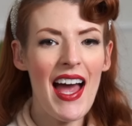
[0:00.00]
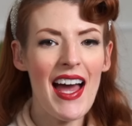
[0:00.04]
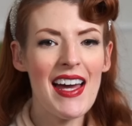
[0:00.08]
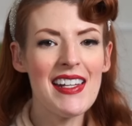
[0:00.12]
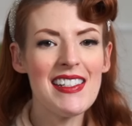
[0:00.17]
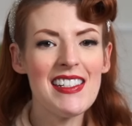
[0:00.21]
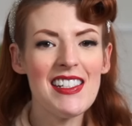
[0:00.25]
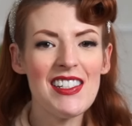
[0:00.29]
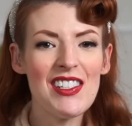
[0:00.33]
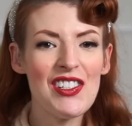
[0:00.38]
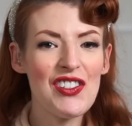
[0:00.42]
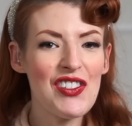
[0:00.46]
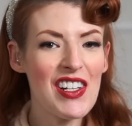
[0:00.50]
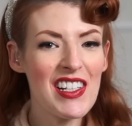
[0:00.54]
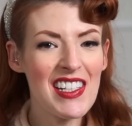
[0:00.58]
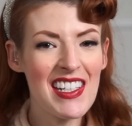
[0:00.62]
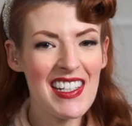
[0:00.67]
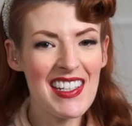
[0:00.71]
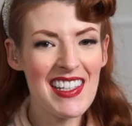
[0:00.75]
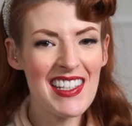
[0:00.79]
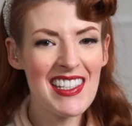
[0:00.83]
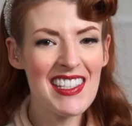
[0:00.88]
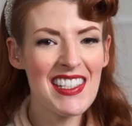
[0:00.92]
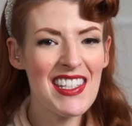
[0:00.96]
and
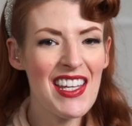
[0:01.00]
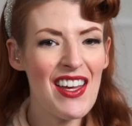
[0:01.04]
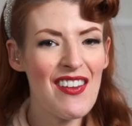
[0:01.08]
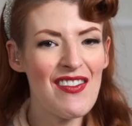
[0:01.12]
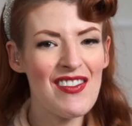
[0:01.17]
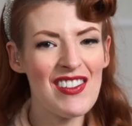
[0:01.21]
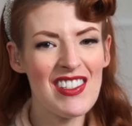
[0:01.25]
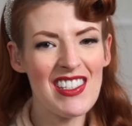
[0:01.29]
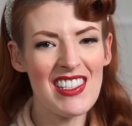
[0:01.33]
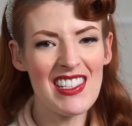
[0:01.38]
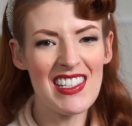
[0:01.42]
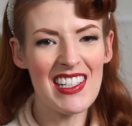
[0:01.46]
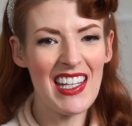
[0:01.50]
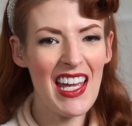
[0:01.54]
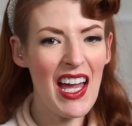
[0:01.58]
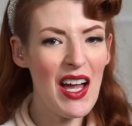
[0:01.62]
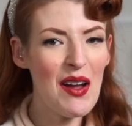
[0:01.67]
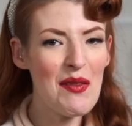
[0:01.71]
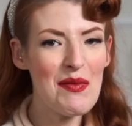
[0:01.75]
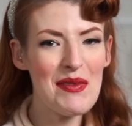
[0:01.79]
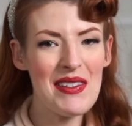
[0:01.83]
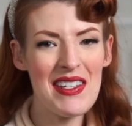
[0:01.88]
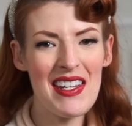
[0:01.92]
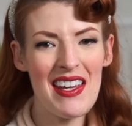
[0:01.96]
instructing the servants to
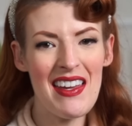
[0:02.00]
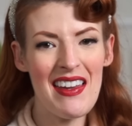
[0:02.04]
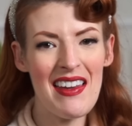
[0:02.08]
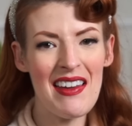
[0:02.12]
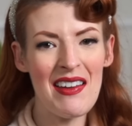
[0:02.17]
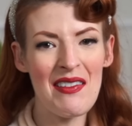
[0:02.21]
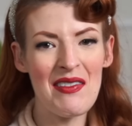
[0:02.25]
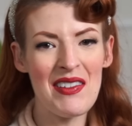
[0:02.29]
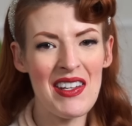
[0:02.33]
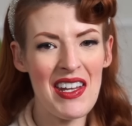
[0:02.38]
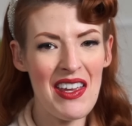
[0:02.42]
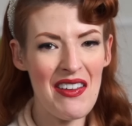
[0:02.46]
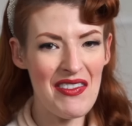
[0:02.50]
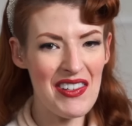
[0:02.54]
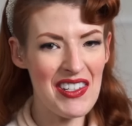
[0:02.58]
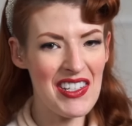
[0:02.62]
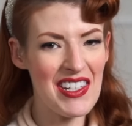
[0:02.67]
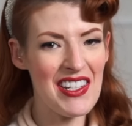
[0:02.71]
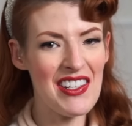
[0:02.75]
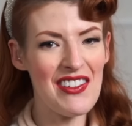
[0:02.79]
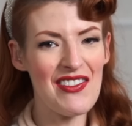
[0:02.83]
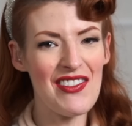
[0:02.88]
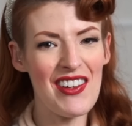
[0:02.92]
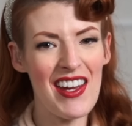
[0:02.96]
capture her whenever
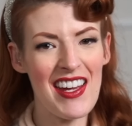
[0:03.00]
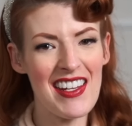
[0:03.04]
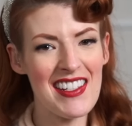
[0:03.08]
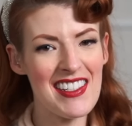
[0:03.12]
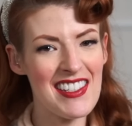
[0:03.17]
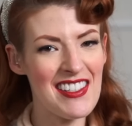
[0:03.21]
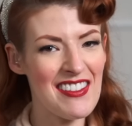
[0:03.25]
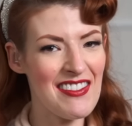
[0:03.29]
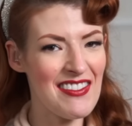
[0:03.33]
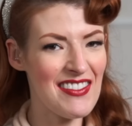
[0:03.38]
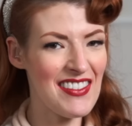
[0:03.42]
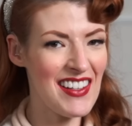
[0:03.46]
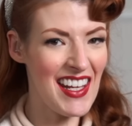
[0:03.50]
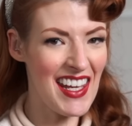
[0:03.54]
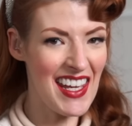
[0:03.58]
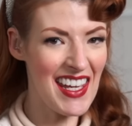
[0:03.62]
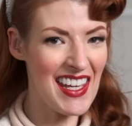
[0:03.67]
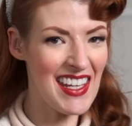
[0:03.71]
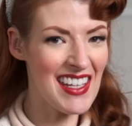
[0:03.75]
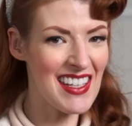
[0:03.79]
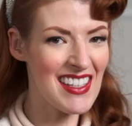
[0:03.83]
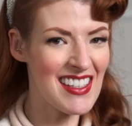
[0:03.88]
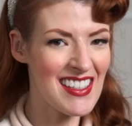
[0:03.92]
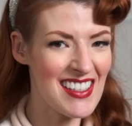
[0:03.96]
she tried to
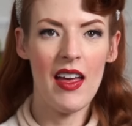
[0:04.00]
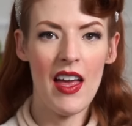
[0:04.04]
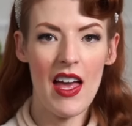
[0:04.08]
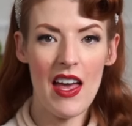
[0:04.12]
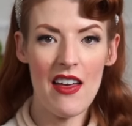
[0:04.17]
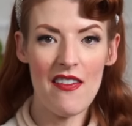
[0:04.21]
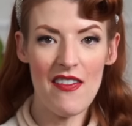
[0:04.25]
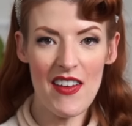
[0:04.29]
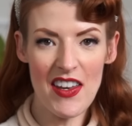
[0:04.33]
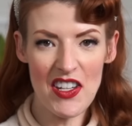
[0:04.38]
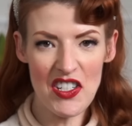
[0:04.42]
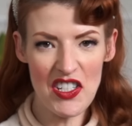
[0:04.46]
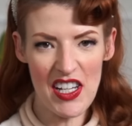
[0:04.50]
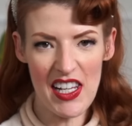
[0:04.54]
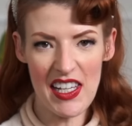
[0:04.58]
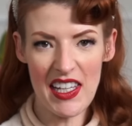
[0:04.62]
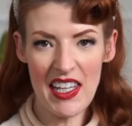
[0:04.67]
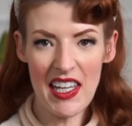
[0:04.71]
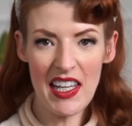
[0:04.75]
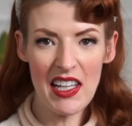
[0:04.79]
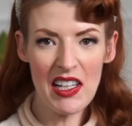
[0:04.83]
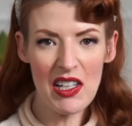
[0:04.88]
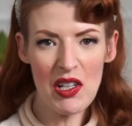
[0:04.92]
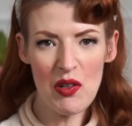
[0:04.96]
flee. Eventually,
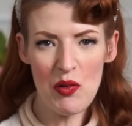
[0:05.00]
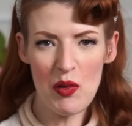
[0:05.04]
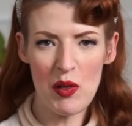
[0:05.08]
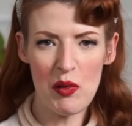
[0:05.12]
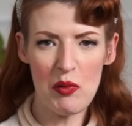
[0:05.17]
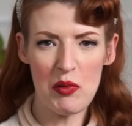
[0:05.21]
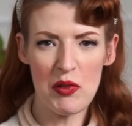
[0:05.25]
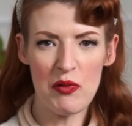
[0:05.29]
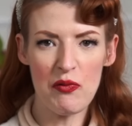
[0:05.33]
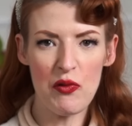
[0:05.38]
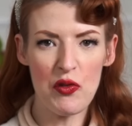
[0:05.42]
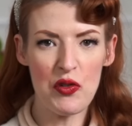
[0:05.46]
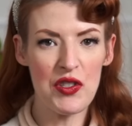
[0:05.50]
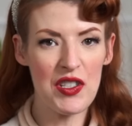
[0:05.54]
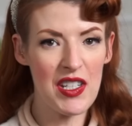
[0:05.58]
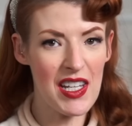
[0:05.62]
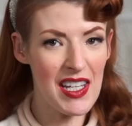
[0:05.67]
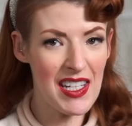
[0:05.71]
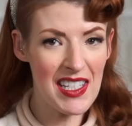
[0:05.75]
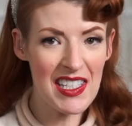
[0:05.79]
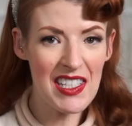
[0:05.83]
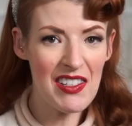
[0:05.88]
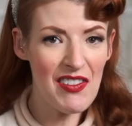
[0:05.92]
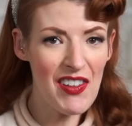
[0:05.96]
King Louis was forced to
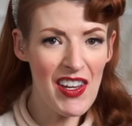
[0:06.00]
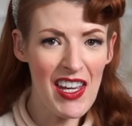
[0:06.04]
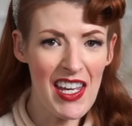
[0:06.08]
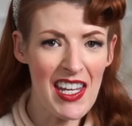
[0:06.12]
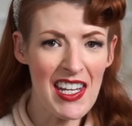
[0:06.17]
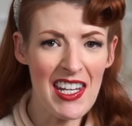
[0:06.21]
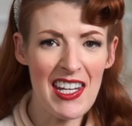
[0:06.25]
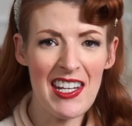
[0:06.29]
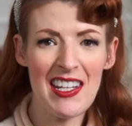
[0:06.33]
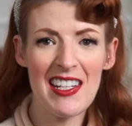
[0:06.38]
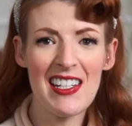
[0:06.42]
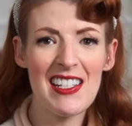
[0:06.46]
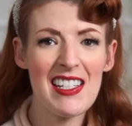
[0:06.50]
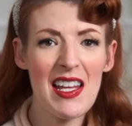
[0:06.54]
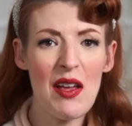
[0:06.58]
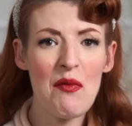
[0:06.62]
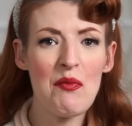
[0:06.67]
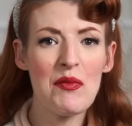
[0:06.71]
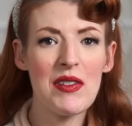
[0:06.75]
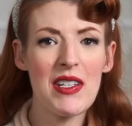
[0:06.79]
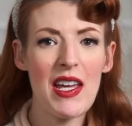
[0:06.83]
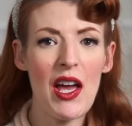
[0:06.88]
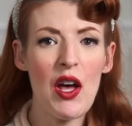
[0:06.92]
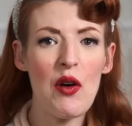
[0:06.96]
intervene in an
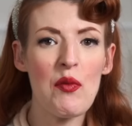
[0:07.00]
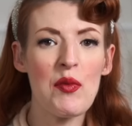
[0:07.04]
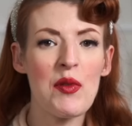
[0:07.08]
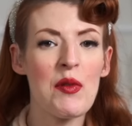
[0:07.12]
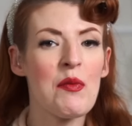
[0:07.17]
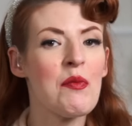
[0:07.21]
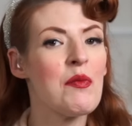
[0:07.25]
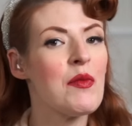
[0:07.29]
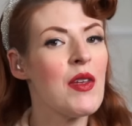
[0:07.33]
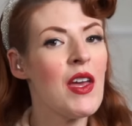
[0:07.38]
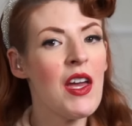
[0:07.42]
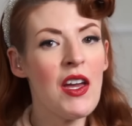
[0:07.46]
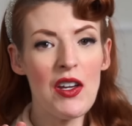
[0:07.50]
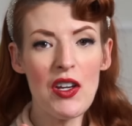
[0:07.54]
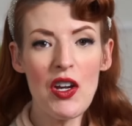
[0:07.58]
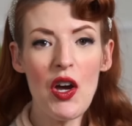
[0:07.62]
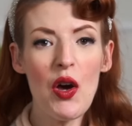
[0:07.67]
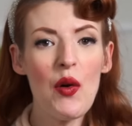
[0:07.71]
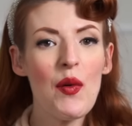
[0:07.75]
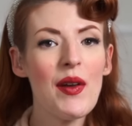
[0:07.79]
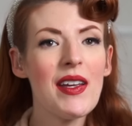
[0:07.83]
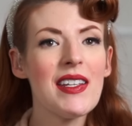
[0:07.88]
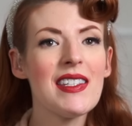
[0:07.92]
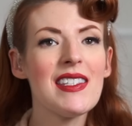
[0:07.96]
attempt to help them
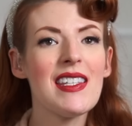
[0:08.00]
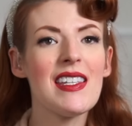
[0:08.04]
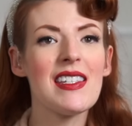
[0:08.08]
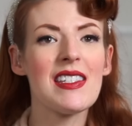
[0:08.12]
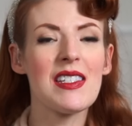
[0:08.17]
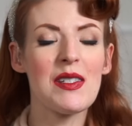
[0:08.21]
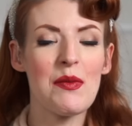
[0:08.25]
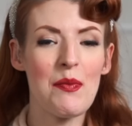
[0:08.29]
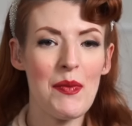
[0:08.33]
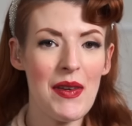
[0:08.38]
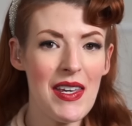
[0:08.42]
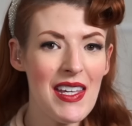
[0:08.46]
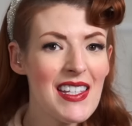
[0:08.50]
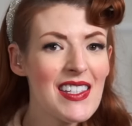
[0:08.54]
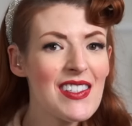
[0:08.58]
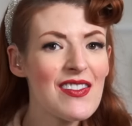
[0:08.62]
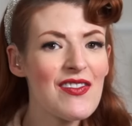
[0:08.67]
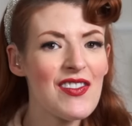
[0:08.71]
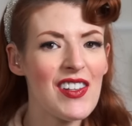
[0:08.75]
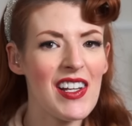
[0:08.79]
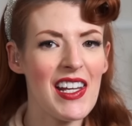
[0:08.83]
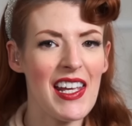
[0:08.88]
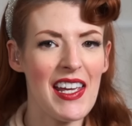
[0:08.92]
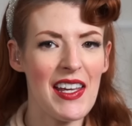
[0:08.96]
coexist
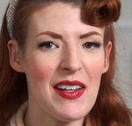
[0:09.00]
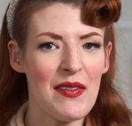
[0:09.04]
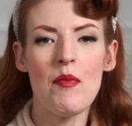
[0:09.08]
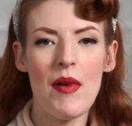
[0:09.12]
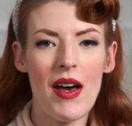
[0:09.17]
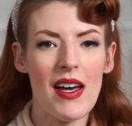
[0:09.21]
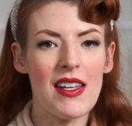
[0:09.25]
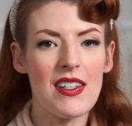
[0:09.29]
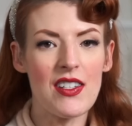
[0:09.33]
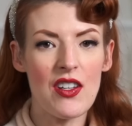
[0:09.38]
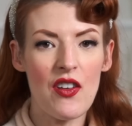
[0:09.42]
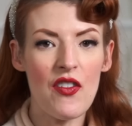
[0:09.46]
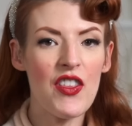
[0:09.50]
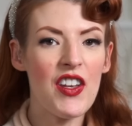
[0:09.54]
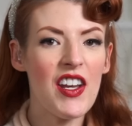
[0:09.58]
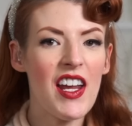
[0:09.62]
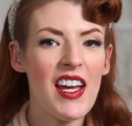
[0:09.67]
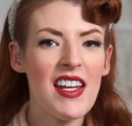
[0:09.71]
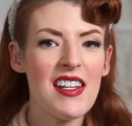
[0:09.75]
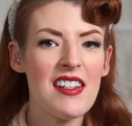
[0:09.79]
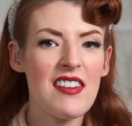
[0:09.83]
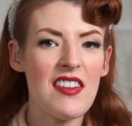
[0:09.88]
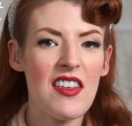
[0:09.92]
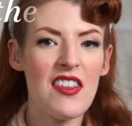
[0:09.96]
peacefully. But on the
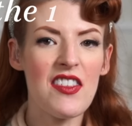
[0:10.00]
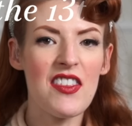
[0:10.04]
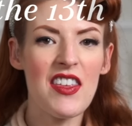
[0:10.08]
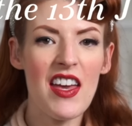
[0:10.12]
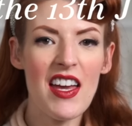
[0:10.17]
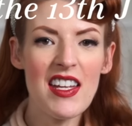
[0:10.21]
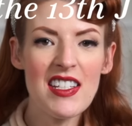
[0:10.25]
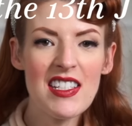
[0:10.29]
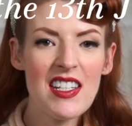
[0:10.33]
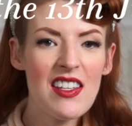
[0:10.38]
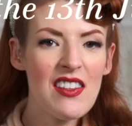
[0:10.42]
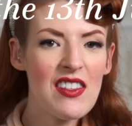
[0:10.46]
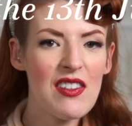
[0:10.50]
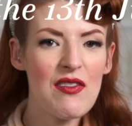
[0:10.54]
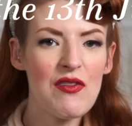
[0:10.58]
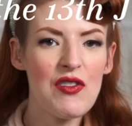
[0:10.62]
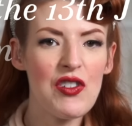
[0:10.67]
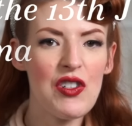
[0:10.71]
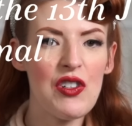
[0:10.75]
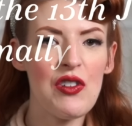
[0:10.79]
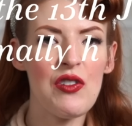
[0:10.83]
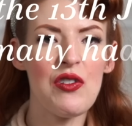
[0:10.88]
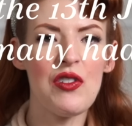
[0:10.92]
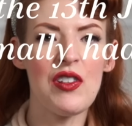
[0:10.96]
night of the 13th of
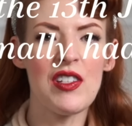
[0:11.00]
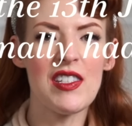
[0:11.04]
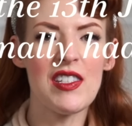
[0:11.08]
June